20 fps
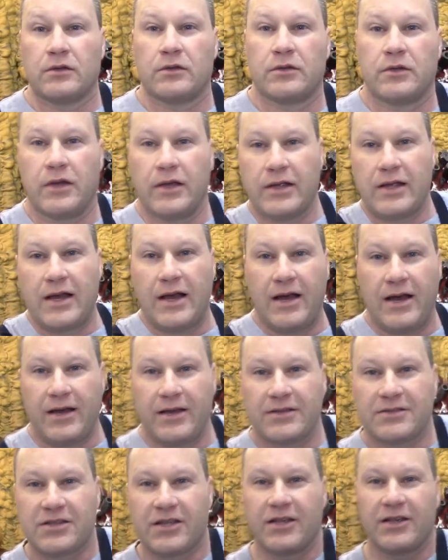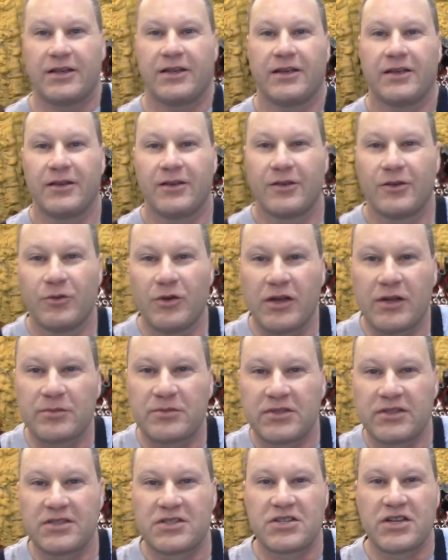Hey guys, welcome
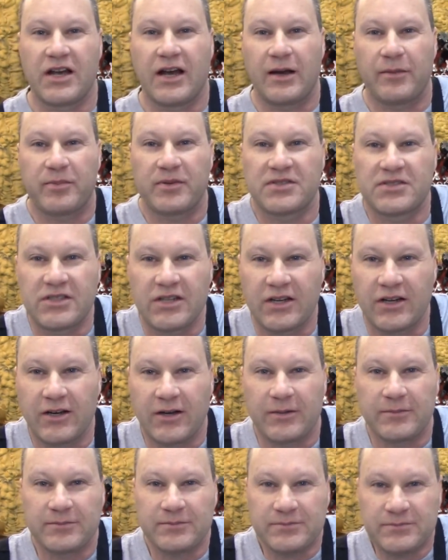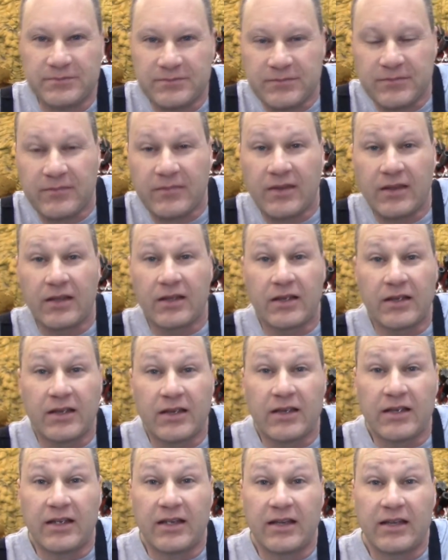to the shop. It's Tom.
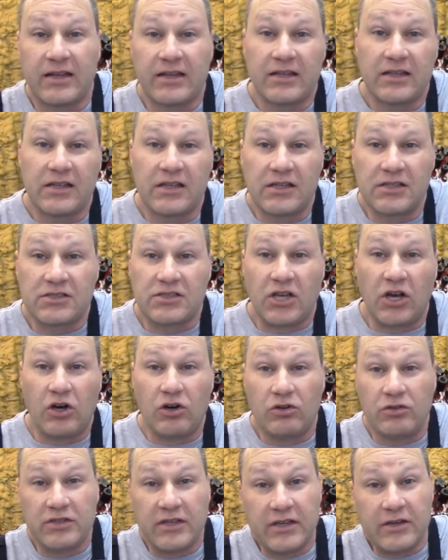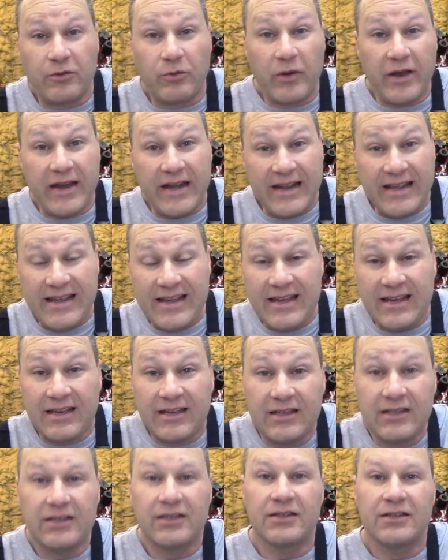It is cold and rainy.
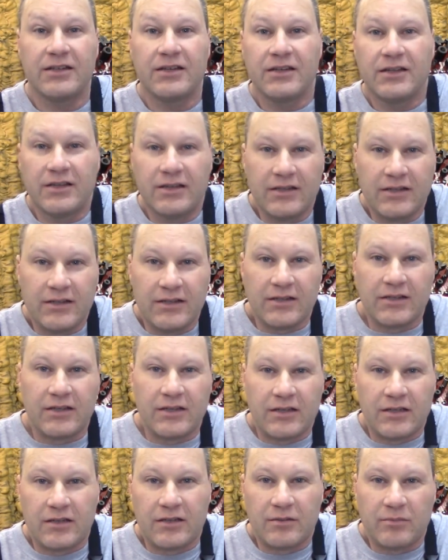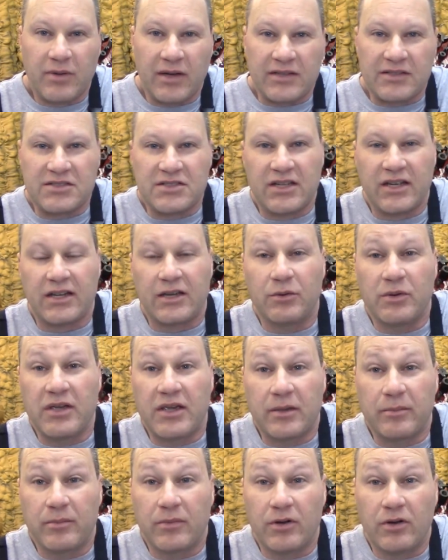About the second
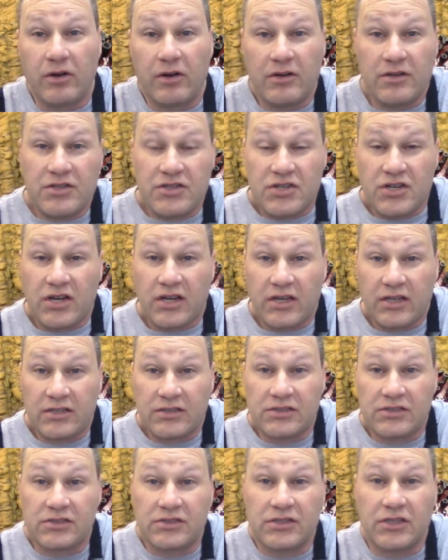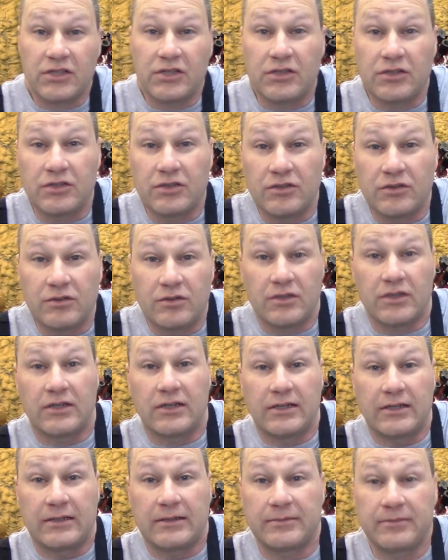week of March,
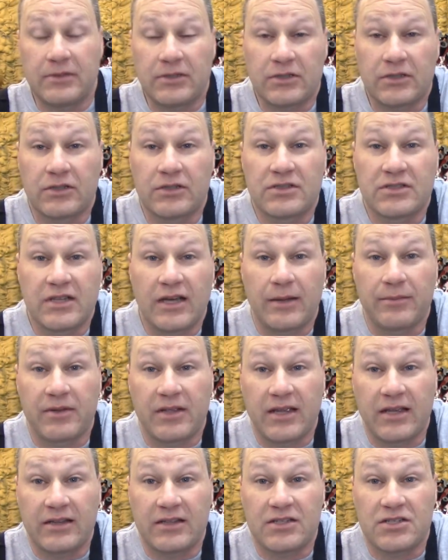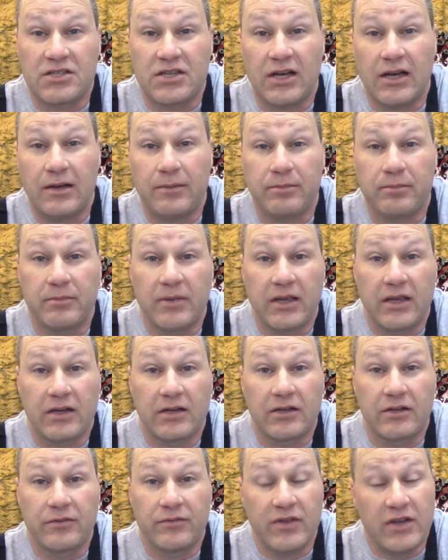so good time to get in the shop, make
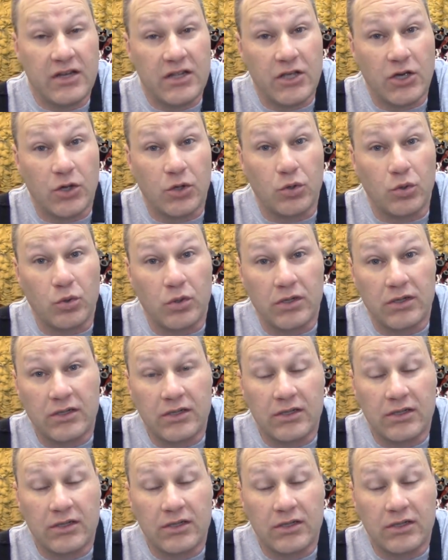another video.